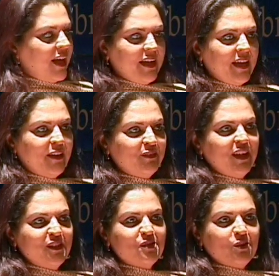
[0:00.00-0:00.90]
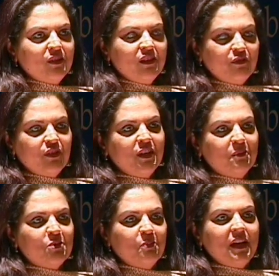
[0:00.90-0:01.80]
I have the editorial
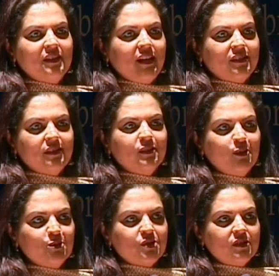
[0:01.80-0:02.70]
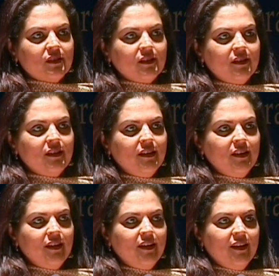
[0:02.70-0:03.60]
freedom to make that conclusion.
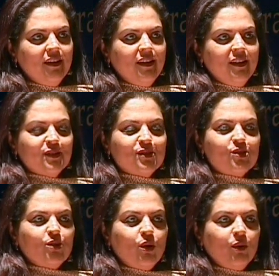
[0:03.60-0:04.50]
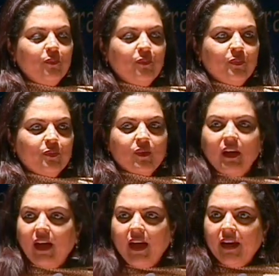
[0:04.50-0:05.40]
So,
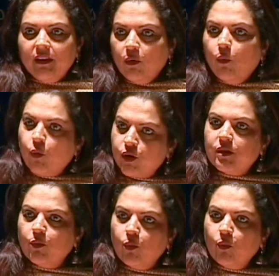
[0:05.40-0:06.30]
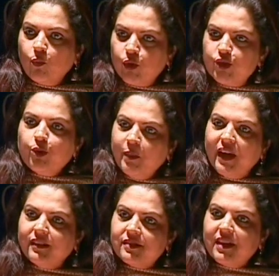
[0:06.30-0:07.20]
and would you
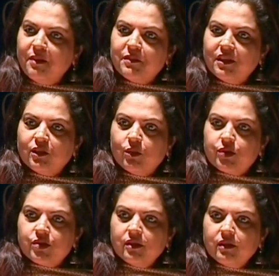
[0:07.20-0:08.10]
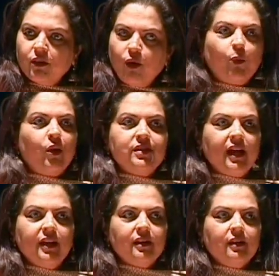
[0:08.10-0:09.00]
make the same conclusion? Or was
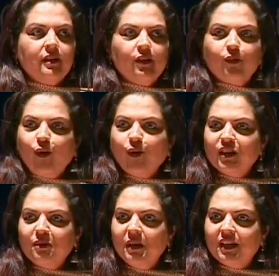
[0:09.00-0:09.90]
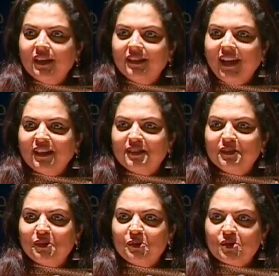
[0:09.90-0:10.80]
I wrong in making that
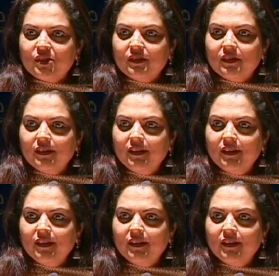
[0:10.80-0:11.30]
conclusion?